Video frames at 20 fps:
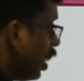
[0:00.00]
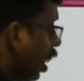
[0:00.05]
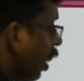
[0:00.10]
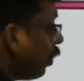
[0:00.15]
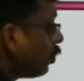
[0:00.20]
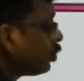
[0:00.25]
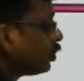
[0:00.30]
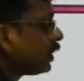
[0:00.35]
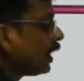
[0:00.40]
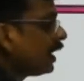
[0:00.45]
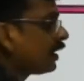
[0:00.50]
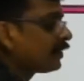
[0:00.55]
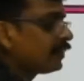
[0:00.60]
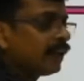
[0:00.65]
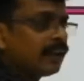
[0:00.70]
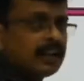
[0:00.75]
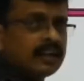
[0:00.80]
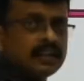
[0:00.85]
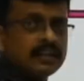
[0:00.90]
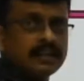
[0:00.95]
How to take
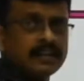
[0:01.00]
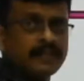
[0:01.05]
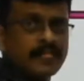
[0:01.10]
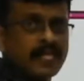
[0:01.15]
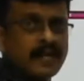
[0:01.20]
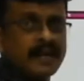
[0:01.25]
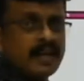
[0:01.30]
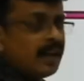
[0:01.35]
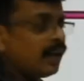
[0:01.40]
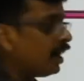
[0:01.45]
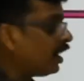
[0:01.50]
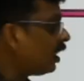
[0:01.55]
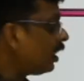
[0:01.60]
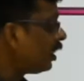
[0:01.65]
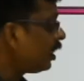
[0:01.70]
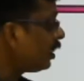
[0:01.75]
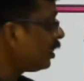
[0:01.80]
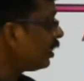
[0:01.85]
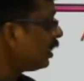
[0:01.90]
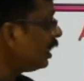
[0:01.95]
the
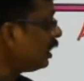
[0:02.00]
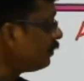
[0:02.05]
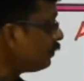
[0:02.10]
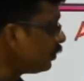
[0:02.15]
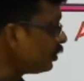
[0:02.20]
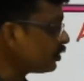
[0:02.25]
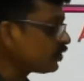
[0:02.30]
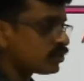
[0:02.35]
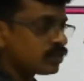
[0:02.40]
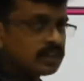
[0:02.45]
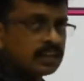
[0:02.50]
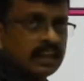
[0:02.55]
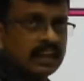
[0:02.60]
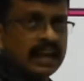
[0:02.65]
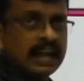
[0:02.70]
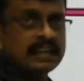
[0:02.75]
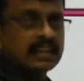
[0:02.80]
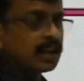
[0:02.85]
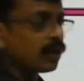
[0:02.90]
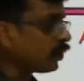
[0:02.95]
inverse?
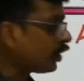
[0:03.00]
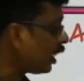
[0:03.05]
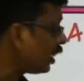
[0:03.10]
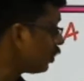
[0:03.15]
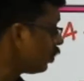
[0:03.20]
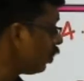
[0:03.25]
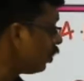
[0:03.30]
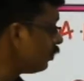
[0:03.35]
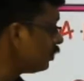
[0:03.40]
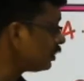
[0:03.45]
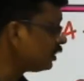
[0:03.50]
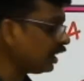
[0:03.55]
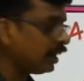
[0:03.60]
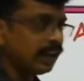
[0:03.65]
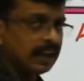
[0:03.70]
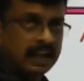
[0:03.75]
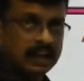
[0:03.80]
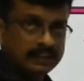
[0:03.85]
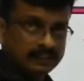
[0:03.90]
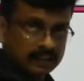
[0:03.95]
Either you can go with the
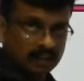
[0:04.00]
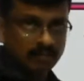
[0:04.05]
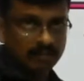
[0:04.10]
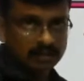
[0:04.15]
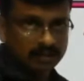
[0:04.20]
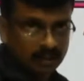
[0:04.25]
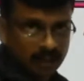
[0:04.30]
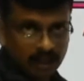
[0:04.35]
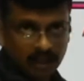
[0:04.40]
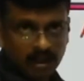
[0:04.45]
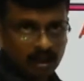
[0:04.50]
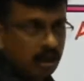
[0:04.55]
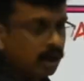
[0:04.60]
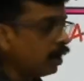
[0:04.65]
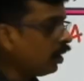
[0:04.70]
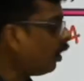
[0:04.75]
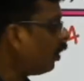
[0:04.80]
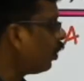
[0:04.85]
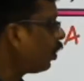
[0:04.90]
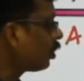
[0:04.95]
LCM method,
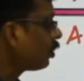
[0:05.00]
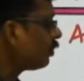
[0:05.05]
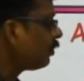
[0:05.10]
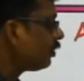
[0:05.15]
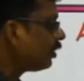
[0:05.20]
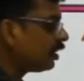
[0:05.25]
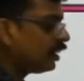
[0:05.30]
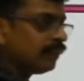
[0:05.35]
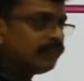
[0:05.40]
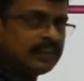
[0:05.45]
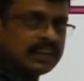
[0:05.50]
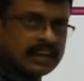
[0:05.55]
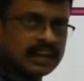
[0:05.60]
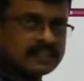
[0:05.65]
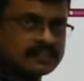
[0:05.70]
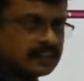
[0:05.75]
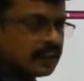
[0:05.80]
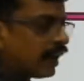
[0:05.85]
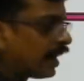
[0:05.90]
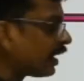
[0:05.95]
or if we can
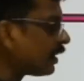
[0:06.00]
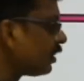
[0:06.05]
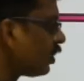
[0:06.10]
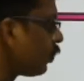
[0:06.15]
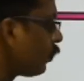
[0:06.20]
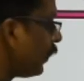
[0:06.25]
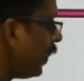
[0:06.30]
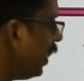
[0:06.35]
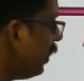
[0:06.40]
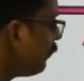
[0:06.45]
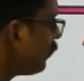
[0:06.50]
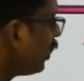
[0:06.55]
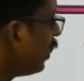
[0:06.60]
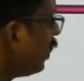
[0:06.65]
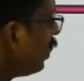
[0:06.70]
say another way,